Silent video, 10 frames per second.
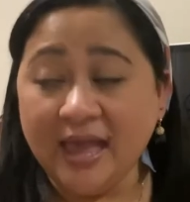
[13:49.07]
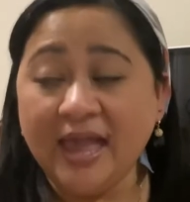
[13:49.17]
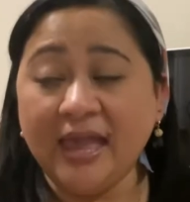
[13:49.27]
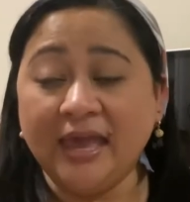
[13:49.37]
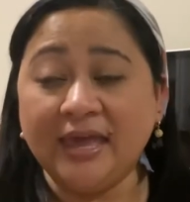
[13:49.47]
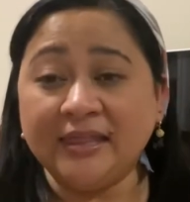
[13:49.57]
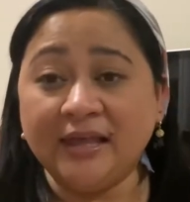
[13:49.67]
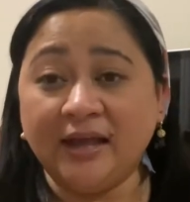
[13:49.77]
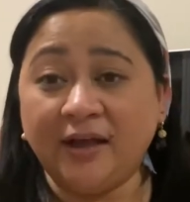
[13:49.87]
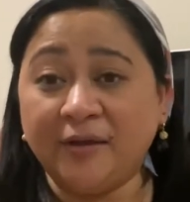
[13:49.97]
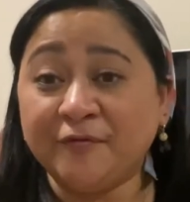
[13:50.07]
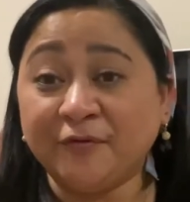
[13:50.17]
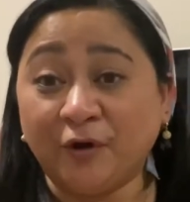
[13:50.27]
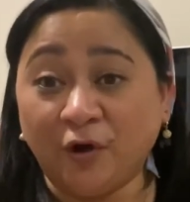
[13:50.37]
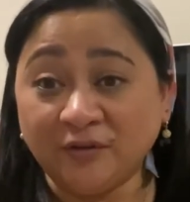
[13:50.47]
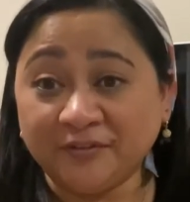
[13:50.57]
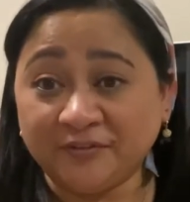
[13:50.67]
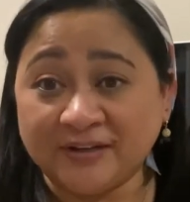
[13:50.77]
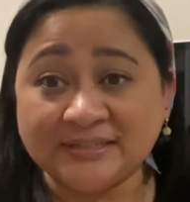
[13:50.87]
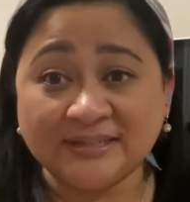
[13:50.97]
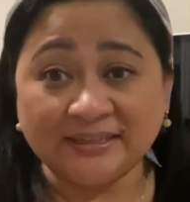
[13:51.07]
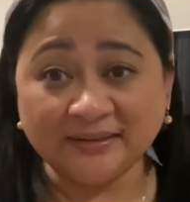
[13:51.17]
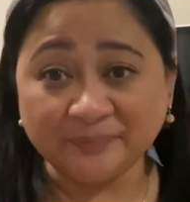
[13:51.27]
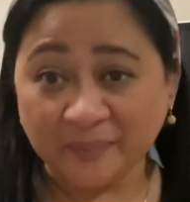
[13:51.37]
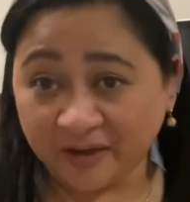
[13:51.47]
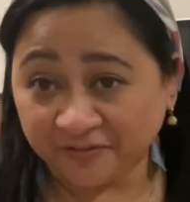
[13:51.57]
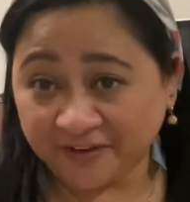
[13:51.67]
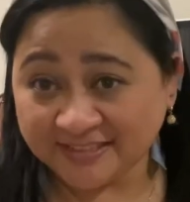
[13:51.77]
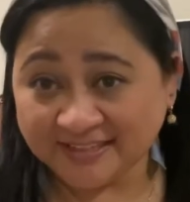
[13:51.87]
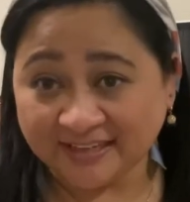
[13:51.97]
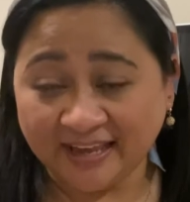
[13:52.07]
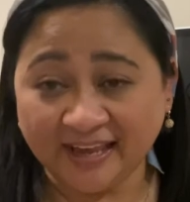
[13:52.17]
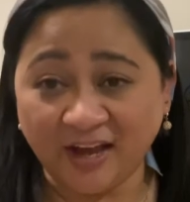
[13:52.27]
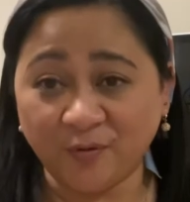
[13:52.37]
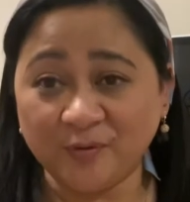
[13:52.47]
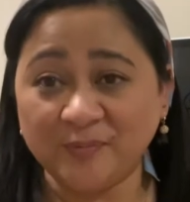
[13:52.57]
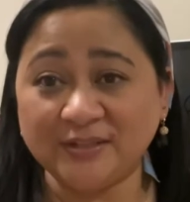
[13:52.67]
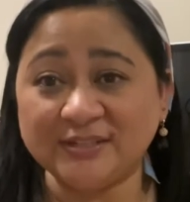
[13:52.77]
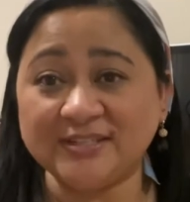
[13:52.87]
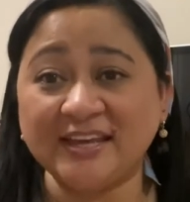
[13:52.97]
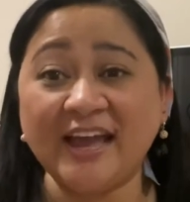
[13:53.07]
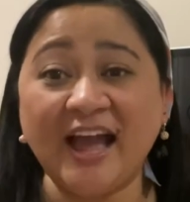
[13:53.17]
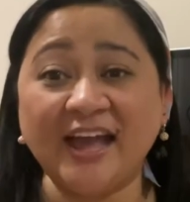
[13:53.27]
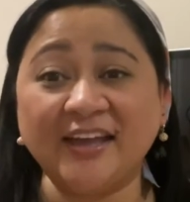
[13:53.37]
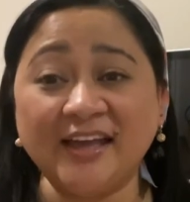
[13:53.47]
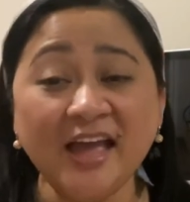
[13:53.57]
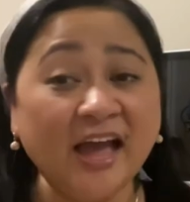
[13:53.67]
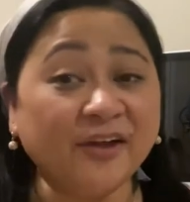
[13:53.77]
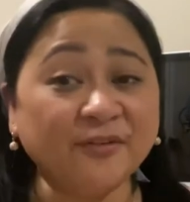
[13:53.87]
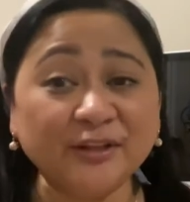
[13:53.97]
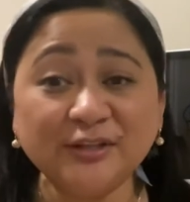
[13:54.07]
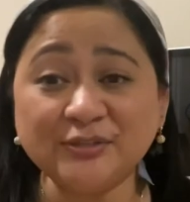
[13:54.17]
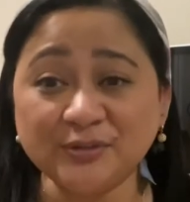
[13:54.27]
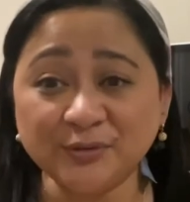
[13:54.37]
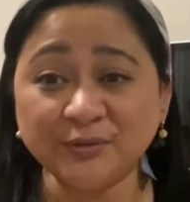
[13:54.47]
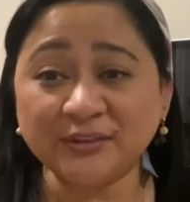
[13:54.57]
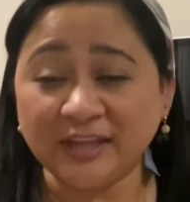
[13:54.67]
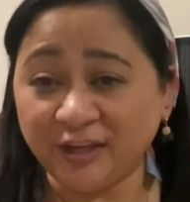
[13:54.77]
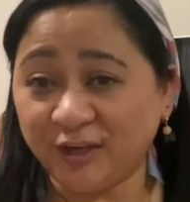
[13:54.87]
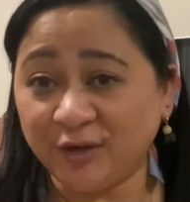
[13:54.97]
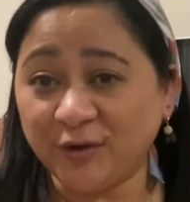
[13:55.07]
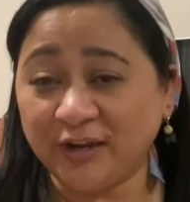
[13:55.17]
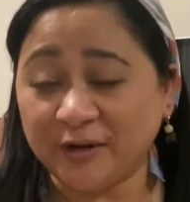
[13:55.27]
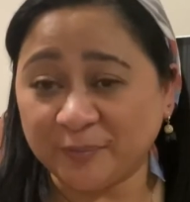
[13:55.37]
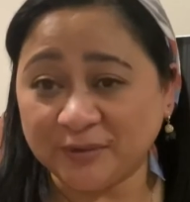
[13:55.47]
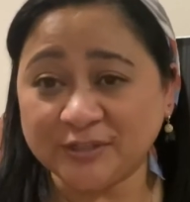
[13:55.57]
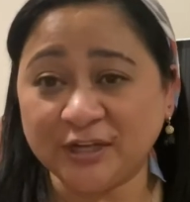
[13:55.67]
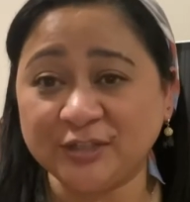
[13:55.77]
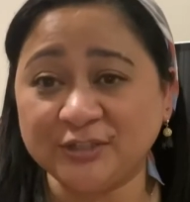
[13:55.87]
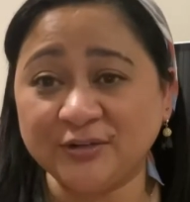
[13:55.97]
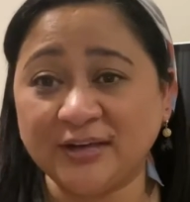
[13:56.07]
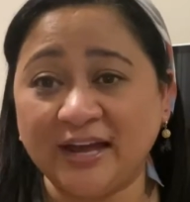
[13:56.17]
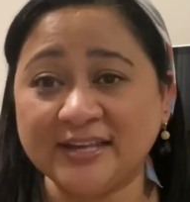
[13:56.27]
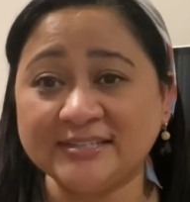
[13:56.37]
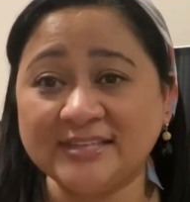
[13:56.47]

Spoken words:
And for all the friends that my friends that hang out with me today, I really do thank you and appreciate you guys,